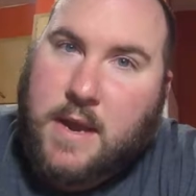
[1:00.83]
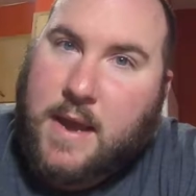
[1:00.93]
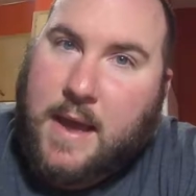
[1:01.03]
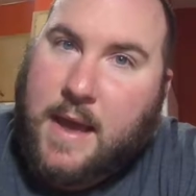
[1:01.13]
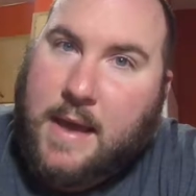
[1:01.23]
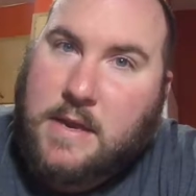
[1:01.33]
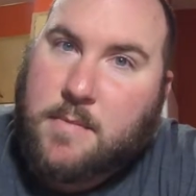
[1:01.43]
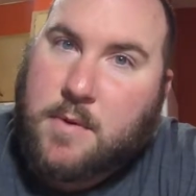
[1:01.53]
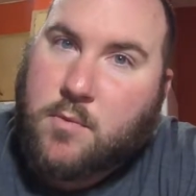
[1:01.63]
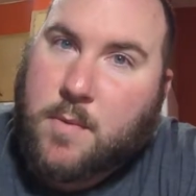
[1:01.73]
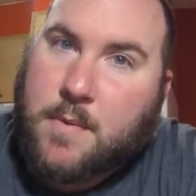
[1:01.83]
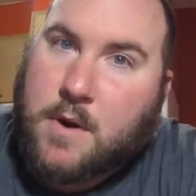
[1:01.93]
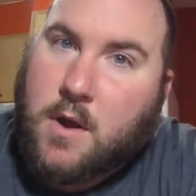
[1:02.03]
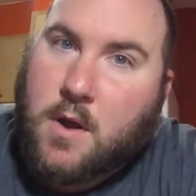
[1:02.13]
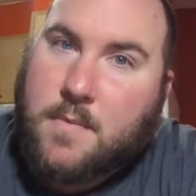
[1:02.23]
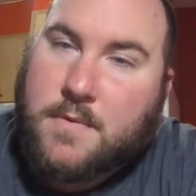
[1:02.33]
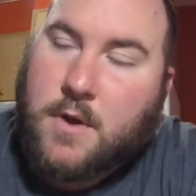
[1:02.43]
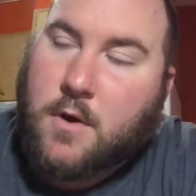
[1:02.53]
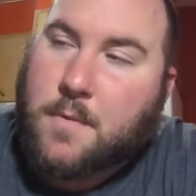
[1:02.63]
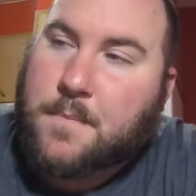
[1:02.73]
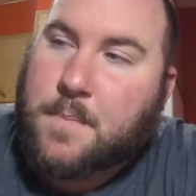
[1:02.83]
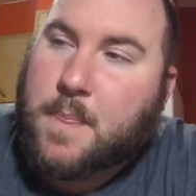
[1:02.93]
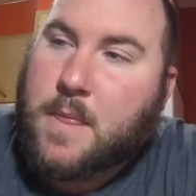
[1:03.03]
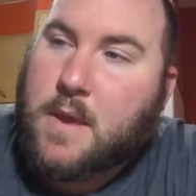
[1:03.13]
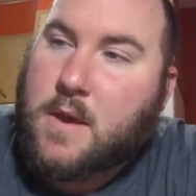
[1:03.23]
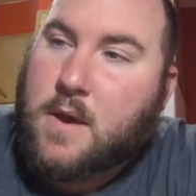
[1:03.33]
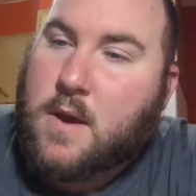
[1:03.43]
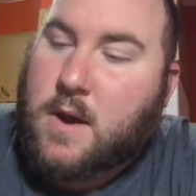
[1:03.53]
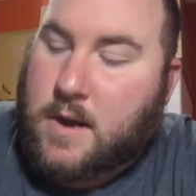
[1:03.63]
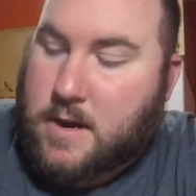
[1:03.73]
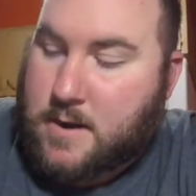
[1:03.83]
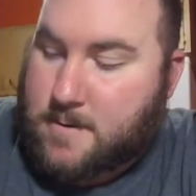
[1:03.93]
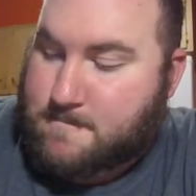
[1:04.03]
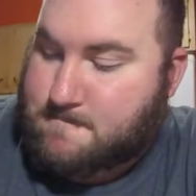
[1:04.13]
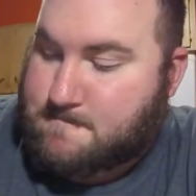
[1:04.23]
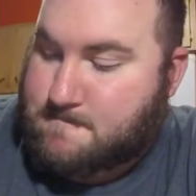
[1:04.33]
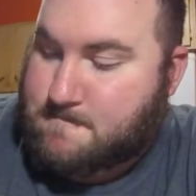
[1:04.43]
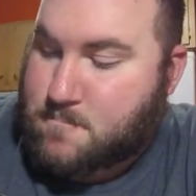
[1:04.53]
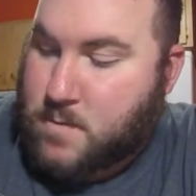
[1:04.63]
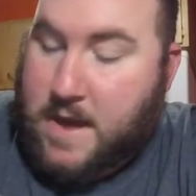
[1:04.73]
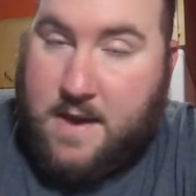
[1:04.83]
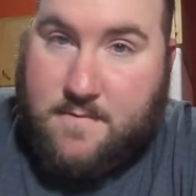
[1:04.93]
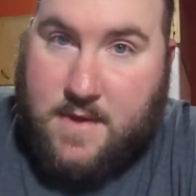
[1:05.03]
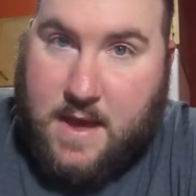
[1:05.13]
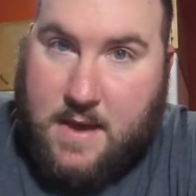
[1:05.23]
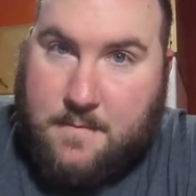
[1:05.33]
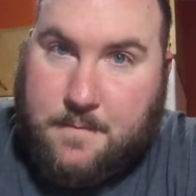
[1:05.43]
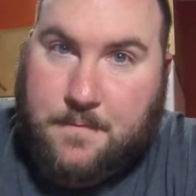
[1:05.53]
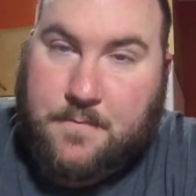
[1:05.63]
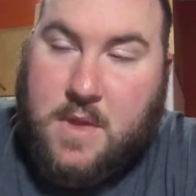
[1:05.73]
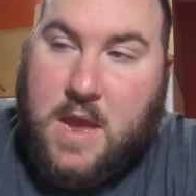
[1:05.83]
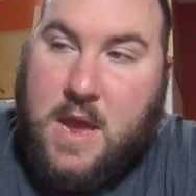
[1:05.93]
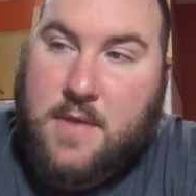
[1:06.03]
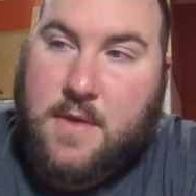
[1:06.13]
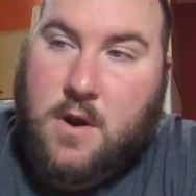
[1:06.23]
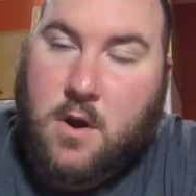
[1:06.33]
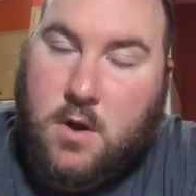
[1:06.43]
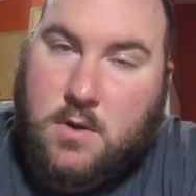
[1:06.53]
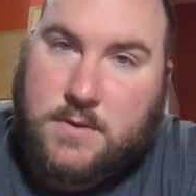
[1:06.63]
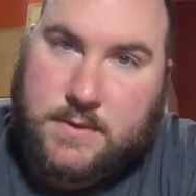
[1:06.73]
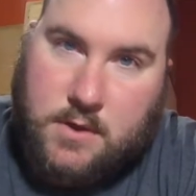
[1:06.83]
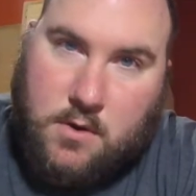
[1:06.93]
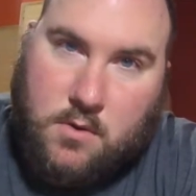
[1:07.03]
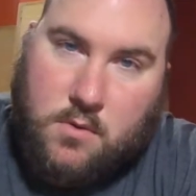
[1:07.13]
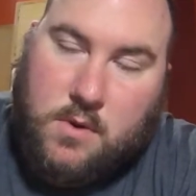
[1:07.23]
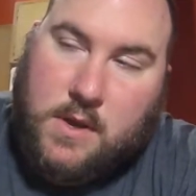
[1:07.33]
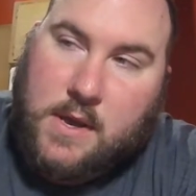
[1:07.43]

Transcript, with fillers: he, AJ be ripping it up. So um, we have that, and then also